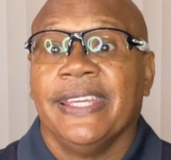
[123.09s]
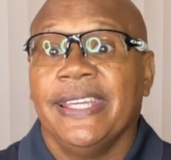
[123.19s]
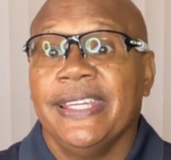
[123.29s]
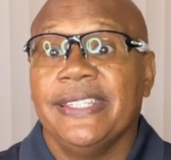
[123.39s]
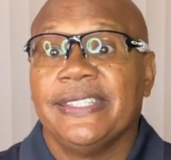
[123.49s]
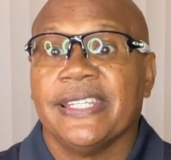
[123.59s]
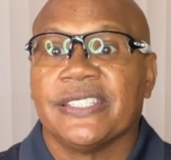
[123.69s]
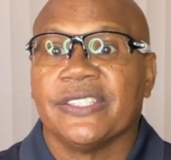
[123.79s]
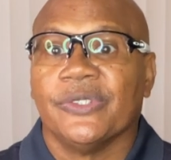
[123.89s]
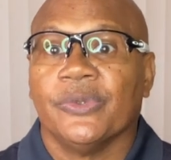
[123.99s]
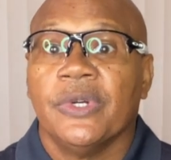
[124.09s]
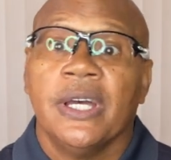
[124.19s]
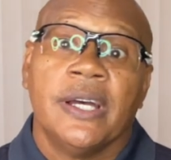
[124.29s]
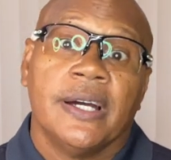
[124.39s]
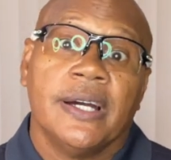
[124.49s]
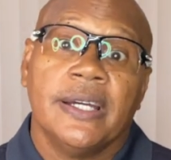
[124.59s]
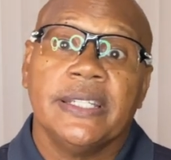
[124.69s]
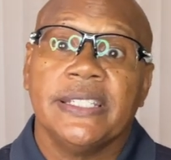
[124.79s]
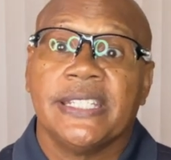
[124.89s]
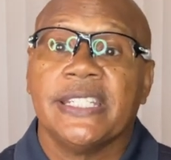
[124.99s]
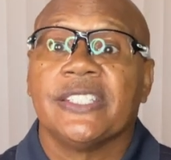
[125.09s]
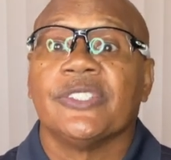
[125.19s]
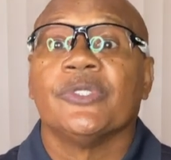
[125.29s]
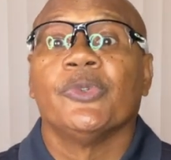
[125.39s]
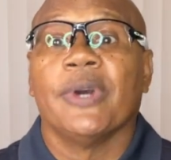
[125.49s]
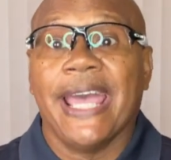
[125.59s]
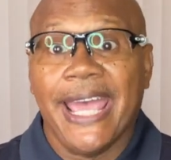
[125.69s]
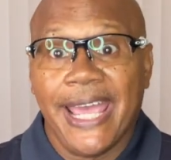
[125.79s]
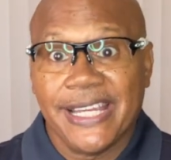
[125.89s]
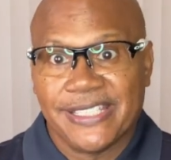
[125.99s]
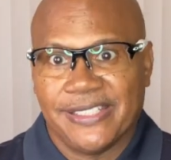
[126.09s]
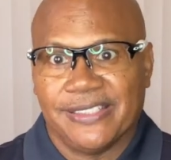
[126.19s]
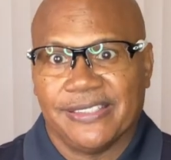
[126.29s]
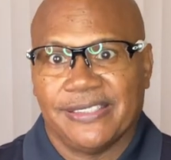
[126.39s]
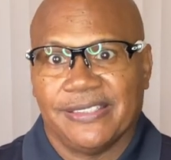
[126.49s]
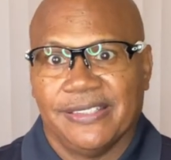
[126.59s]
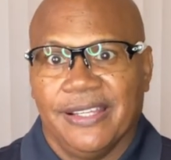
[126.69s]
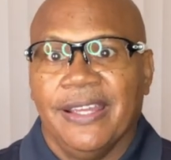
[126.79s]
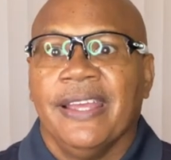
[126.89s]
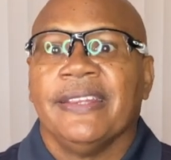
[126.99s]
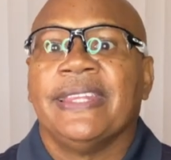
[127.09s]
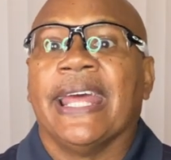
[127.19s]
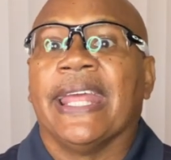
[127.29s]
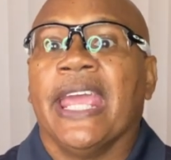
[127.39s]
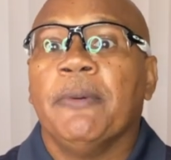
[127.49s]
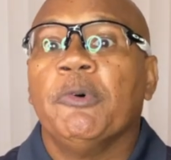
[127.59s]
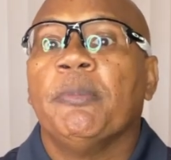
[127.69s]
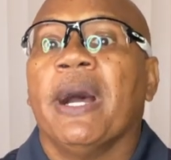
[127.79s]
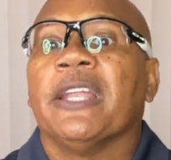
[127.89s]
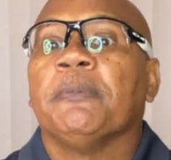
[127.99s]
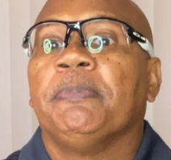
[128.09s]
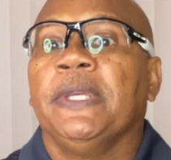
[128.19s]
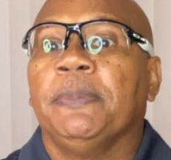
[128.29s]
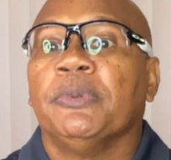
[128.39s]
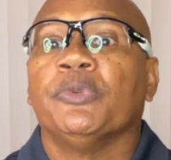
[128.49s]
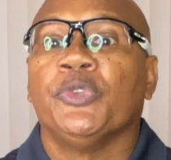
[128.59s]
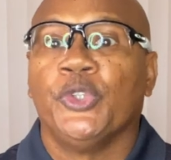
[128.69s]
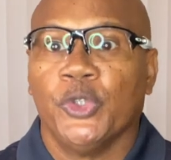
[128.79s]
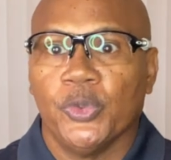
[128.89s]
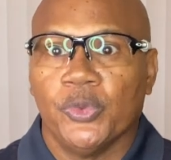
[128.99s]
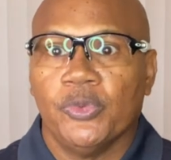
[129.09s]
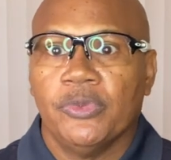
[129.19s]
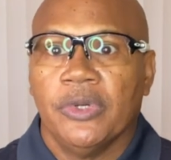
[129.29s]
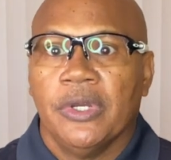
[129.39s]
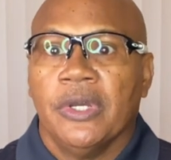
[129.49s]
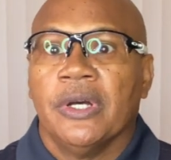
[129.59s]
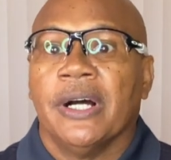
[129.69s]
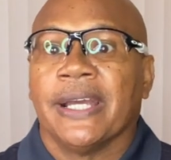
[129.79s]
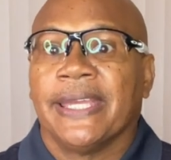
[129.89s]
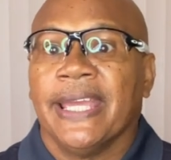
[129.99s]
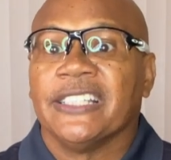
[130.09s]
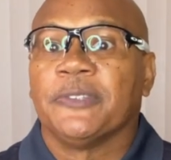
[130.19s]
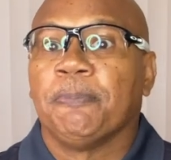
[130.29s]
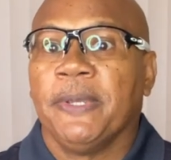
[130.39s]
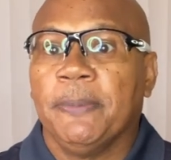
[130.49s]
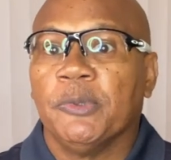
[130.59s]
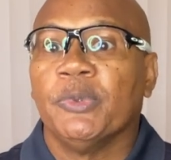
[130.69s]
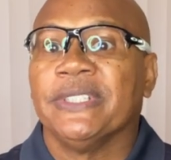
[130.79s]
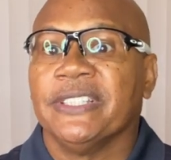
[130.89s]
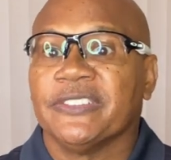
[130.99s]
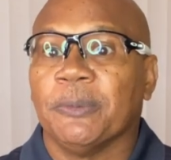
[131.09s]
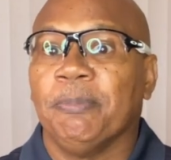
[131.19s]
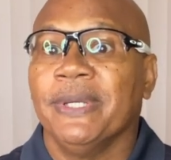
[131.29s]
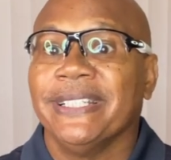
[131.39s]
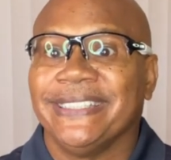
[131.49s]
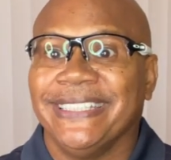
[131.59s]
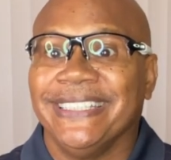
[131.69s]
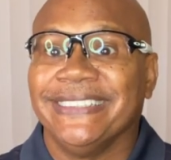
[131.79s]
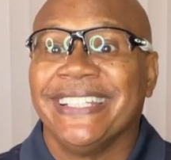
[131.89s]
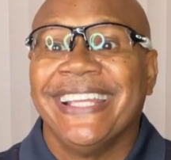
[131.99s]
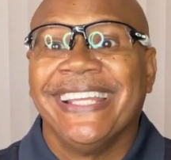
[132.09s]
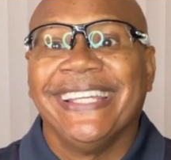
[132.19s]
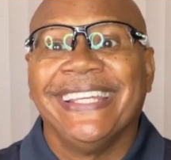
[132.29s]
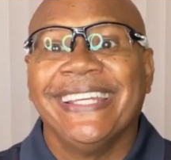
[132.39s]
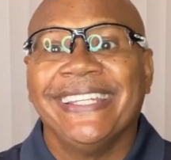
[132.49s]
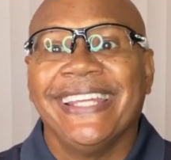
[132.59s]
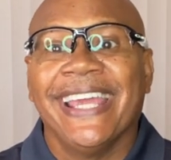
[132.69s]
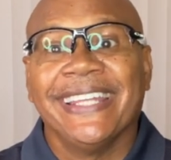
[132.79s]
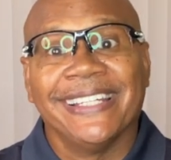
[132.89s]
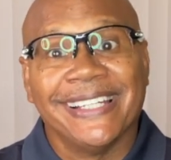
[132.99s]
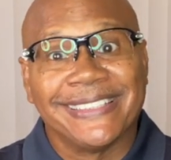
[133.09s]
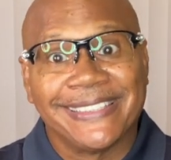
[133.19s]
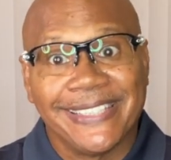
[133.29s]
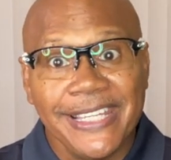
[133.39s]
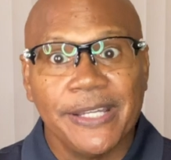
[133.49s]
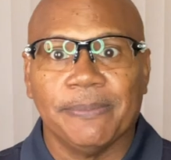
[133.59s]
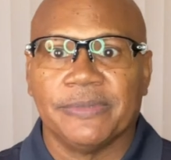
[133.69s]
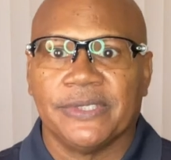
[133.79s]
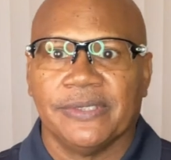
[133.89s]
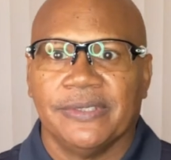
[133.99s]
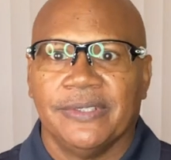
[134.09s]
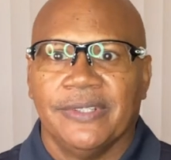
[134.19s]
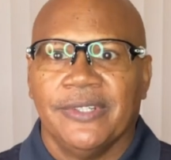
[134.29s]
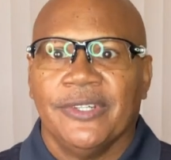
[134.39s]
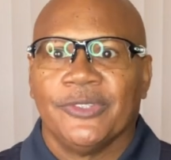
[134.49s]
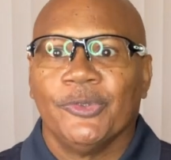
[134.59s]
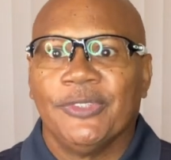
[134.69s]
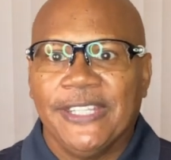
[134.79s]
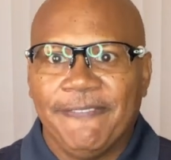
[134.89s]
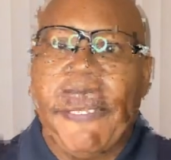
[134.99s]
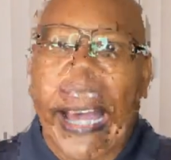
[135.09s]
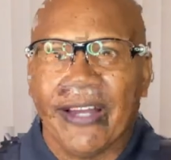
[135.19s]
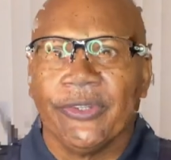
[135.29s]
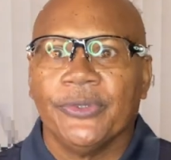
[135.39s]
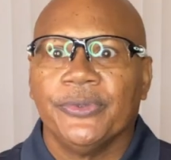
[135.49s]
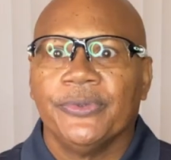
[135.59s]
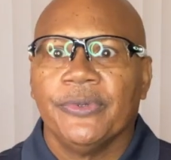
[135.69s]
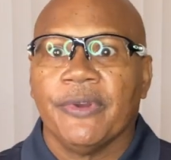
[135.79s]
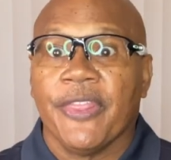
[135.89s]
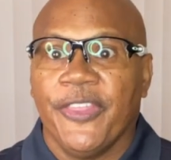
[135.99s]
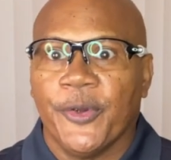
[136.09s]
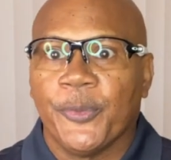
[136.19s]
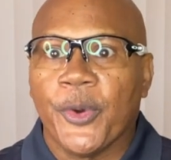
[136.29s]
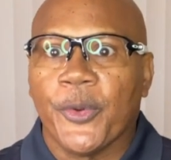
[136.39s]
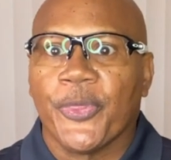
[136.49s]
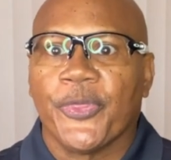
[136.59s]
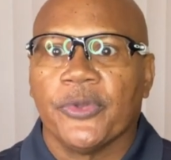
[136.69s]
intentional unintentional actions that able bodied people do against people with disabilities in an attempt to devalue their worth.